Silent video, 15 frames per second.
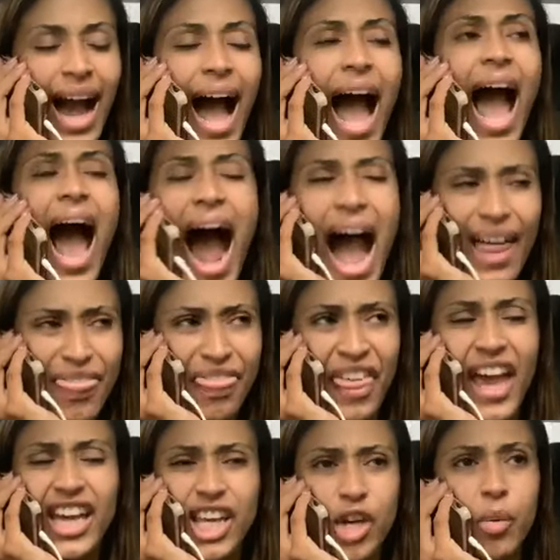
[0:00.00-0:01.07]
I
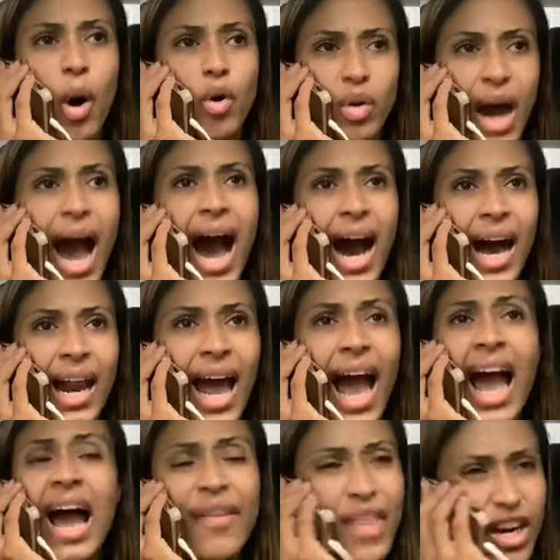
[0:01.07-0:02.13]
thank you, oh God,
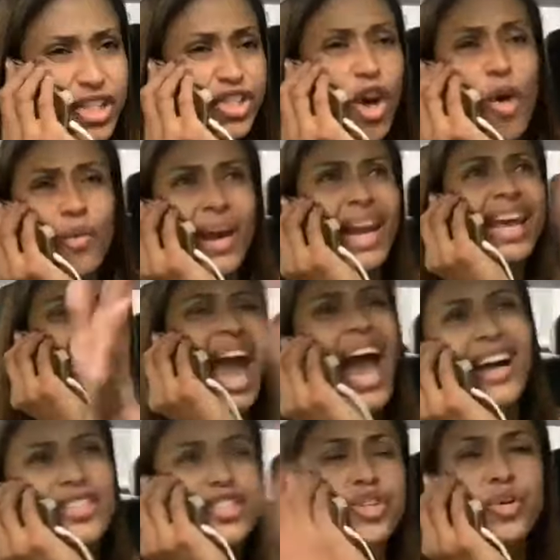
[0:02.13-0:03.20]
that it's already
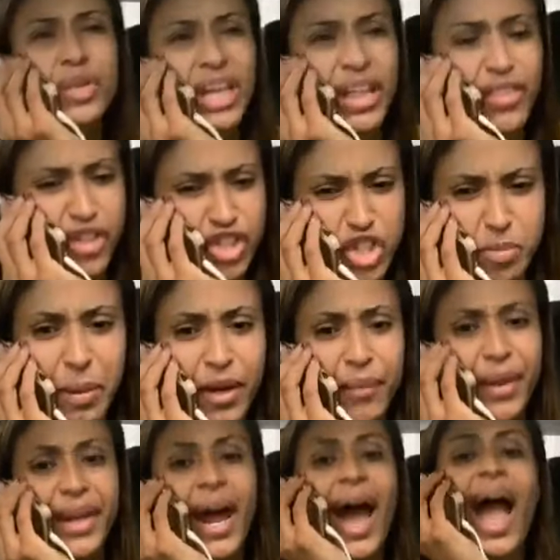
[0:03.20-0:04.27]
canceled in the
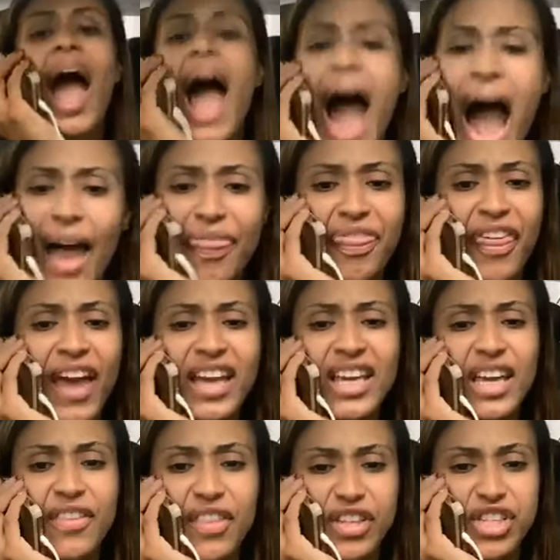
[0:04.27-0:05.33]
spirit. I
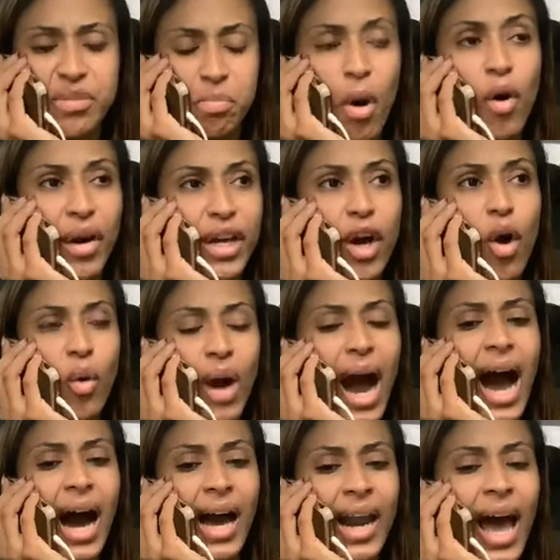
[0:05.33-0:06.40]
thank you this morning, oh
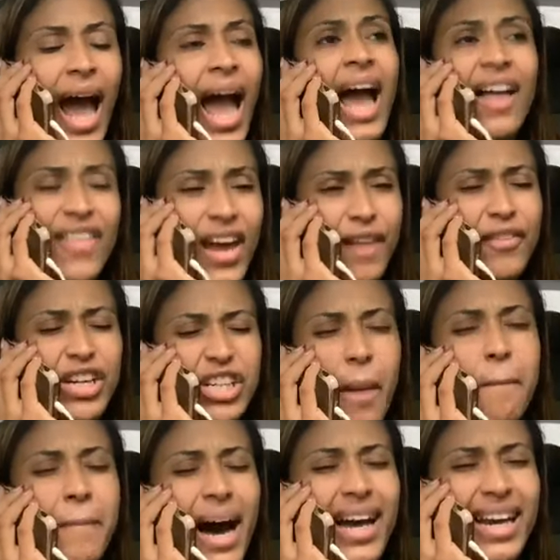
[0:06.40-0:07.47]
God, that every
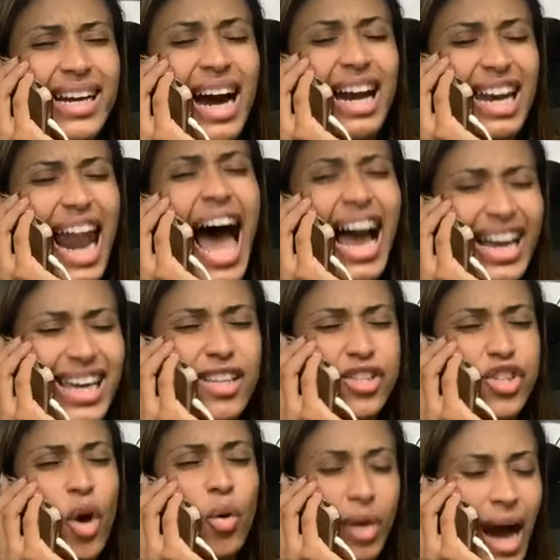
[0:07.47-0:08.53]
demonic
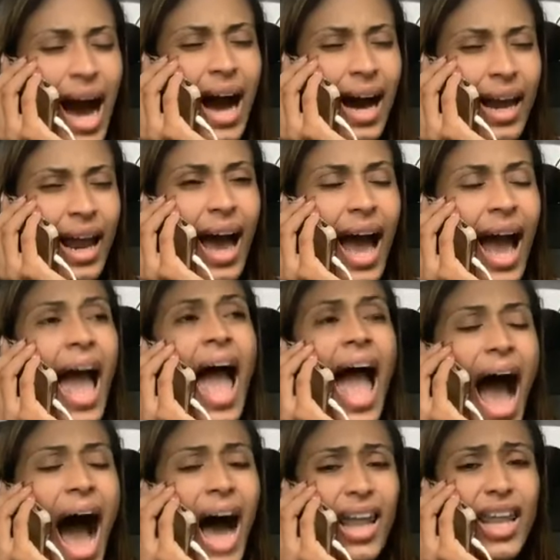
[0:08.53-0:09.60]
alliance, oh God,
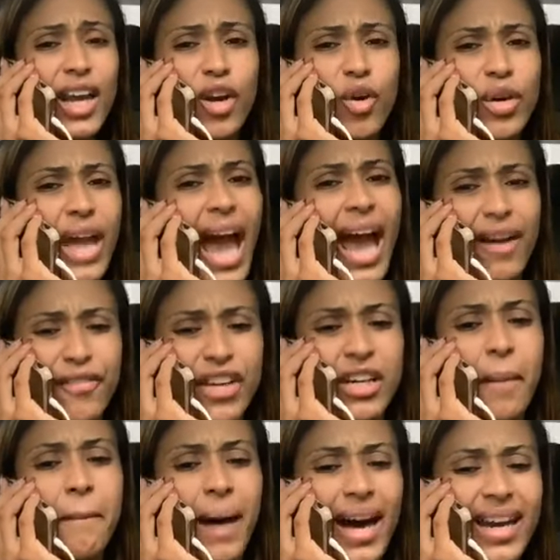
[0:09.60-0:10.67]
hallelujah, every
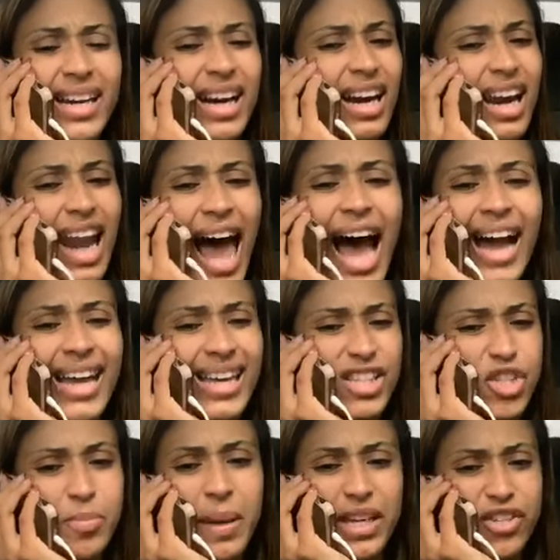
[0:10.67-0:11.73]
demonic
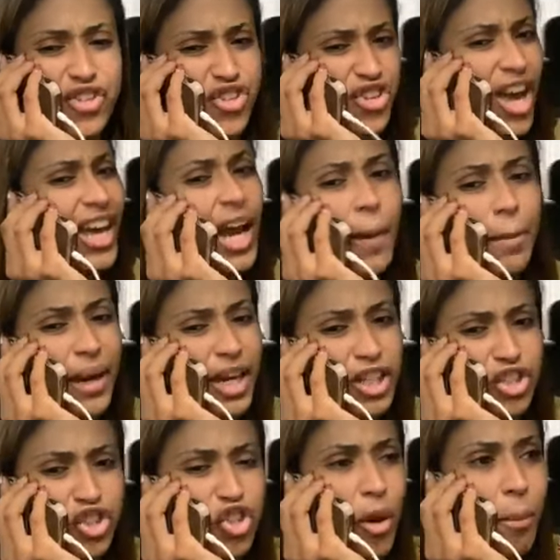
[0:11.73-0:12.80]
alliance being set up
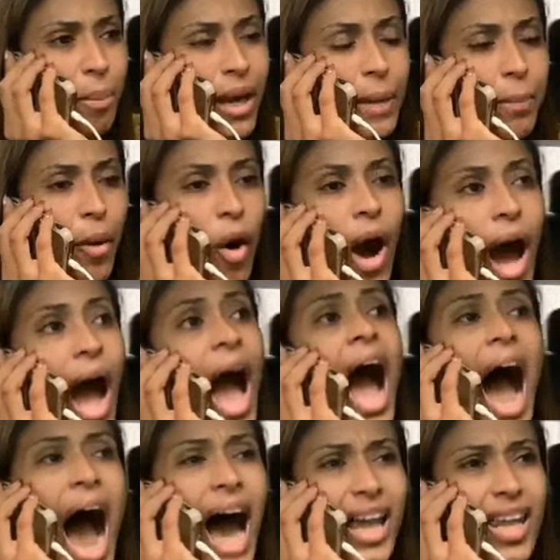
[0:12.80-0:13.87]
against your people,
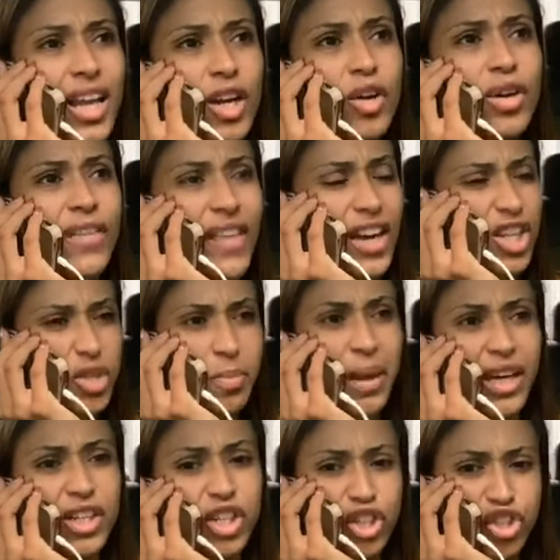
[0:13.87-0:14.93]
hallelujah, that is
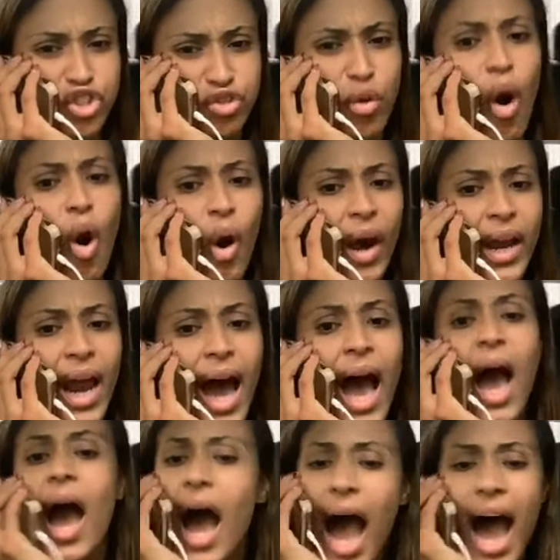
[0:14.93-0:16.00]
being destroyed,
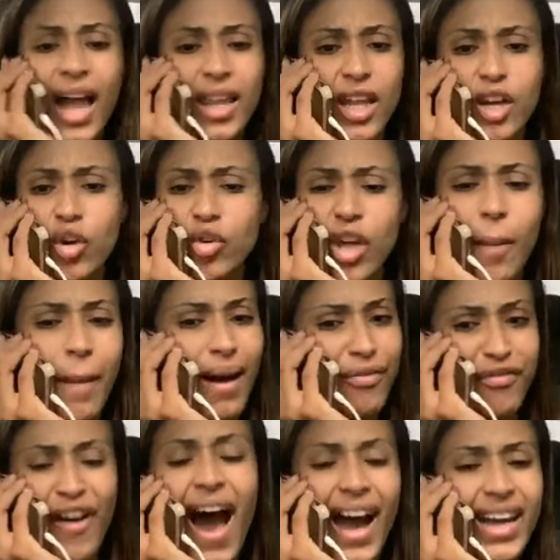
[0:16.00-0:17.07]
hallelujah, by
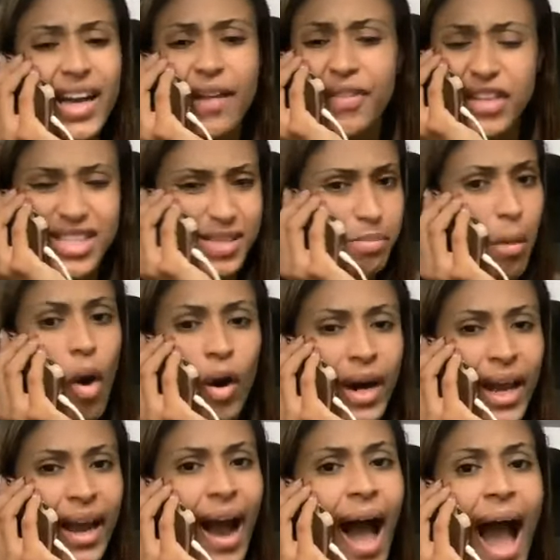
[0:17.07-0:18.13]
fire this
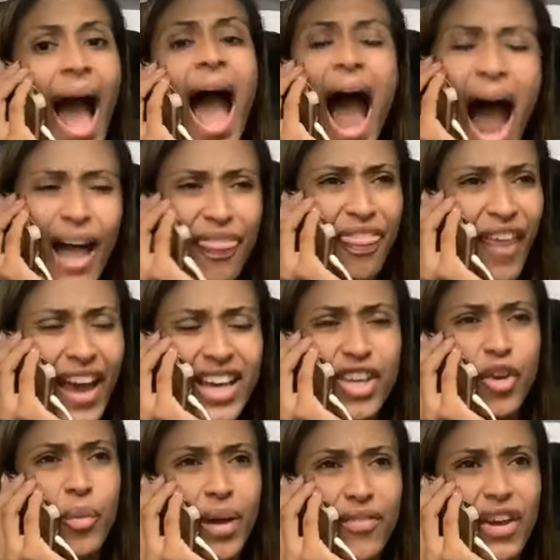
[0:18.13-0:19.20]
morning. I
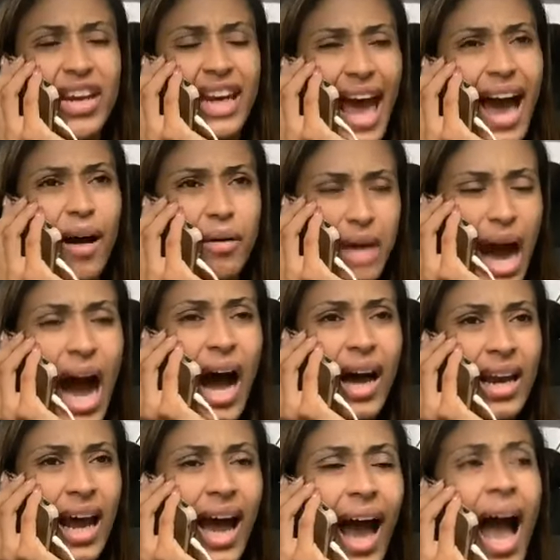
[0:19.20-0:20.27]
thank you even now,
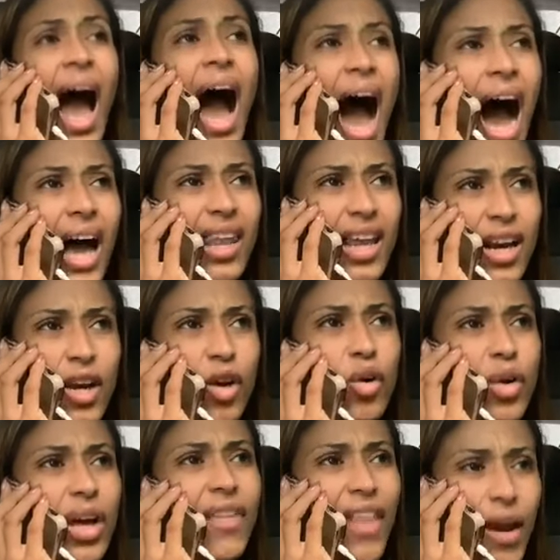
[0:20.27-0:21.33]
God,
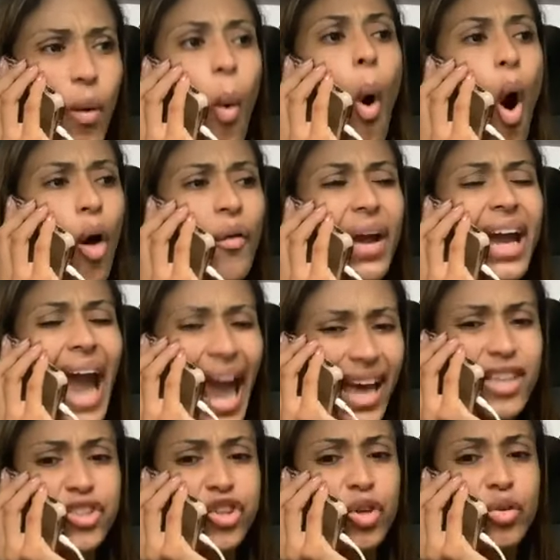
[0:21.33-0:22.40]
hallelujah, that warring
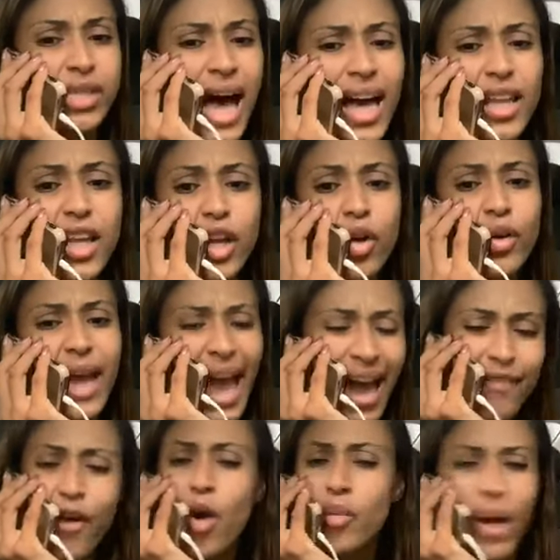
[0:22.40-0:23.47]
angels, hallelujah,
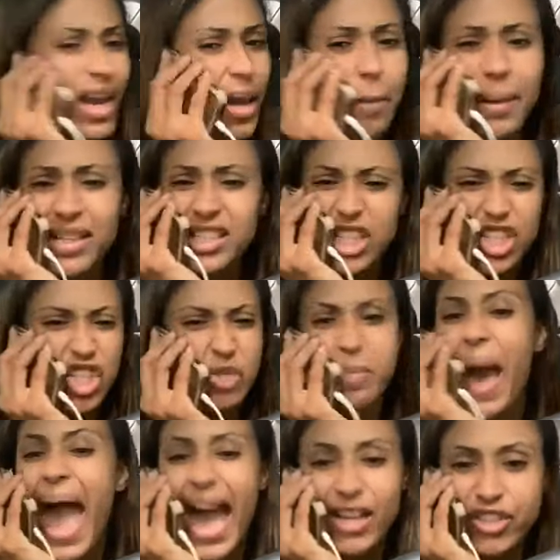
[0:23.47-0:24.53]
have already been
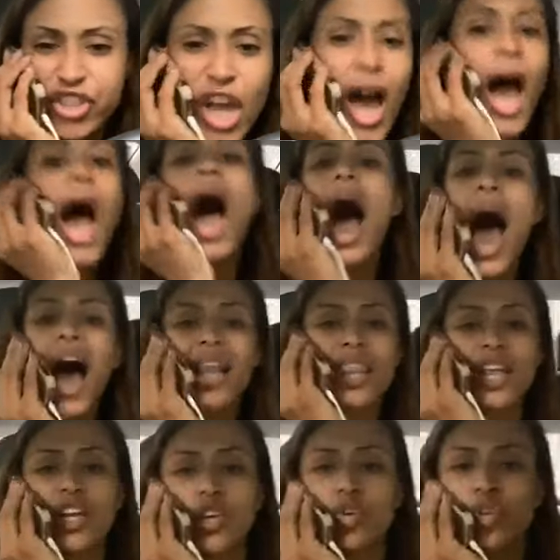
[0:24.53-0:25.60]
dispatched,
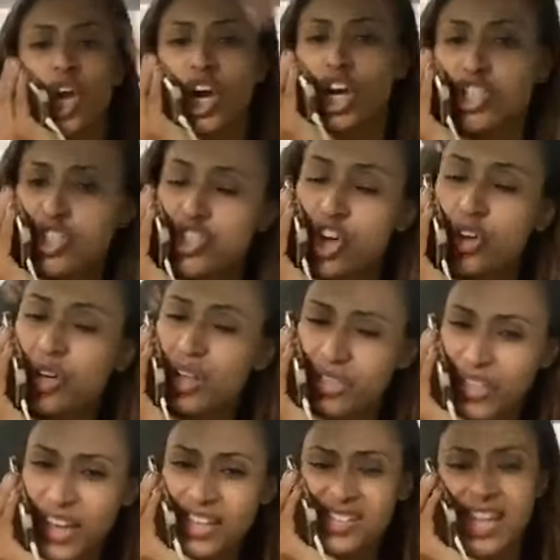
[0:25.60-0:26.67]
hallelujah, concerning
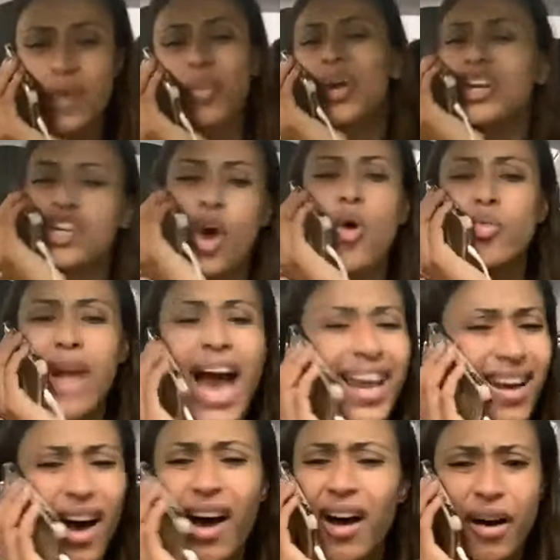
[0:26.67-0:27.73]
things that we know
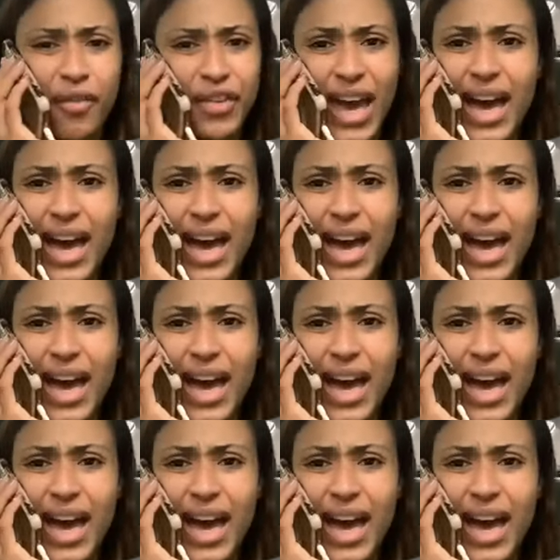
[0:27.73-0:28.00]
not of.